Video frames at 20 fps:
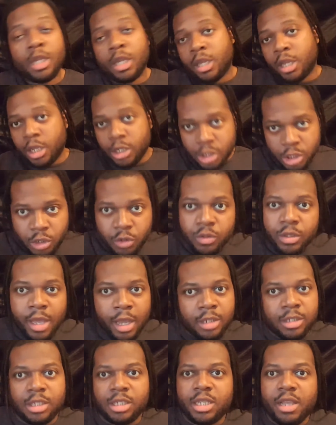It's
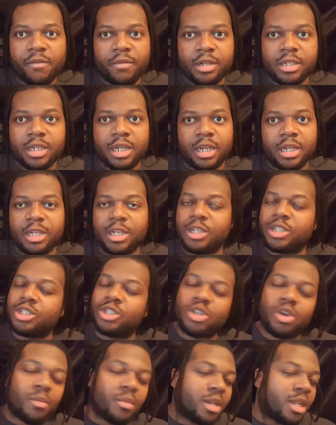2017. There's
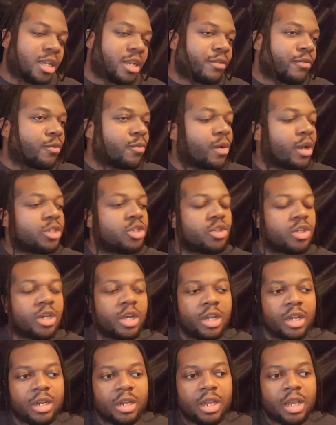so many different ways you
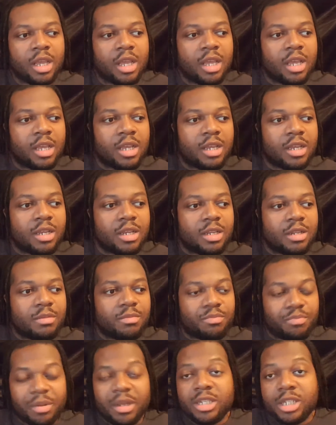can
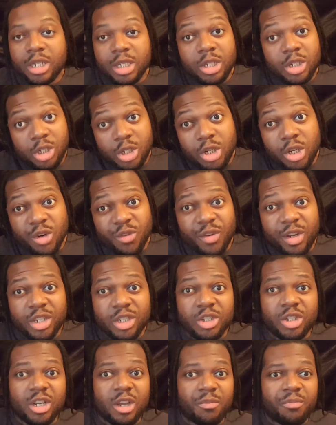basically do your
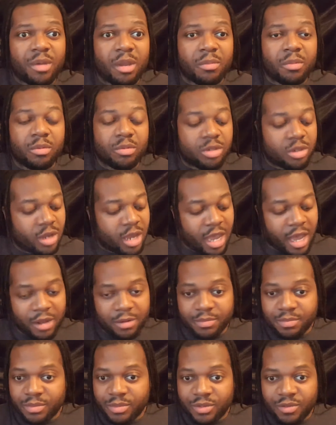research on people. You got
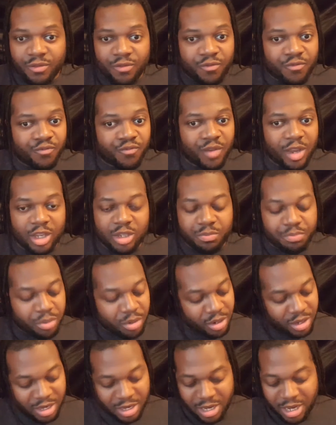
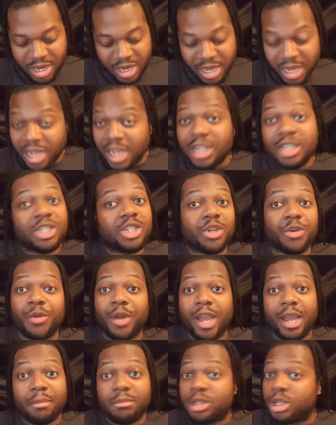Facebook,
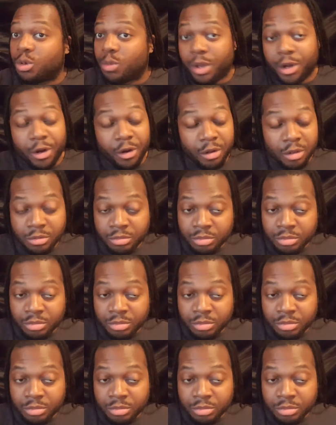Instagram, Twitter.